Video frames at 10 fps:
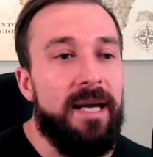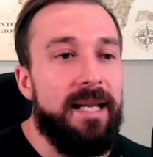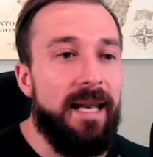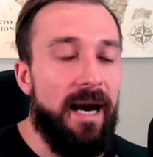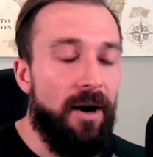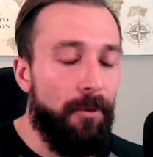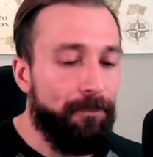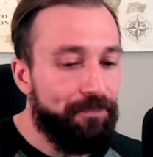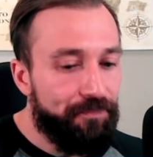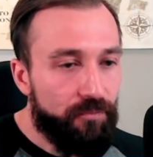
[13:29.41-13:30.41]
Now,
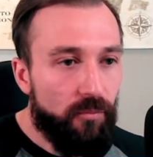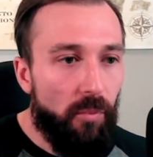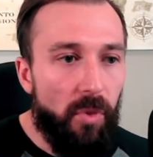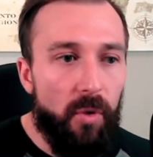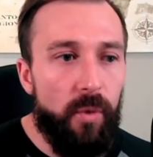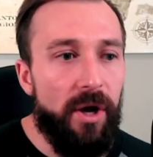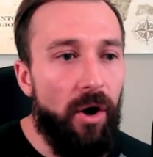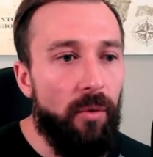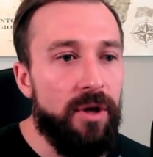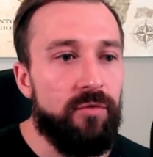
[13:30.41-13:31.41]
we
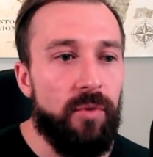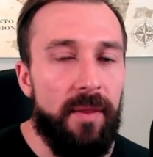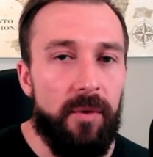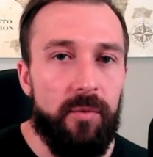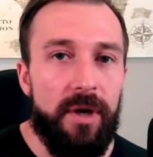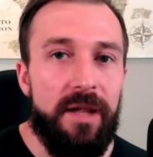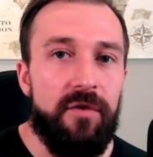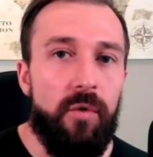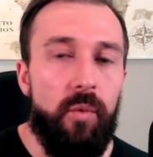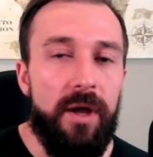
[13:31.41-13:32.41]
always run the
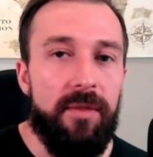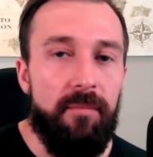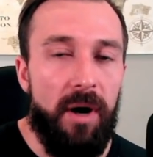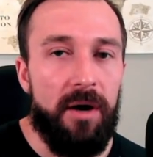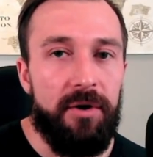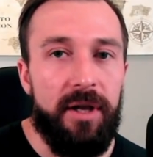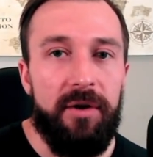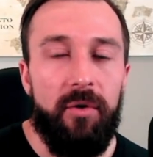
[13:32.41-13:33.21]
risk with modern and